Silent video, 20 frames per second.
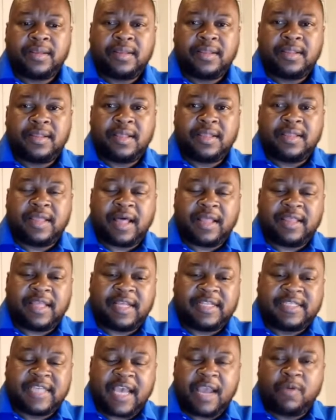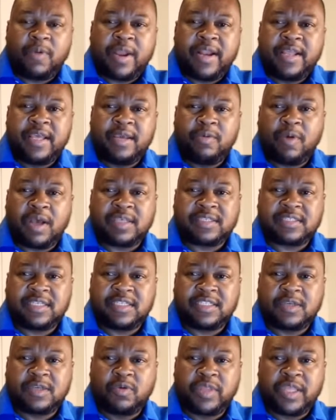the day when he was
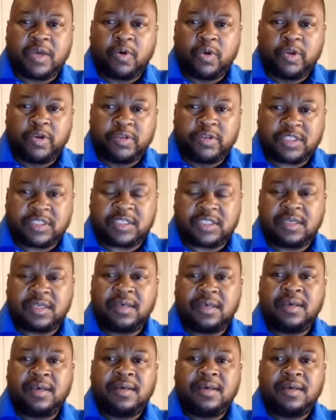sitting with the youths.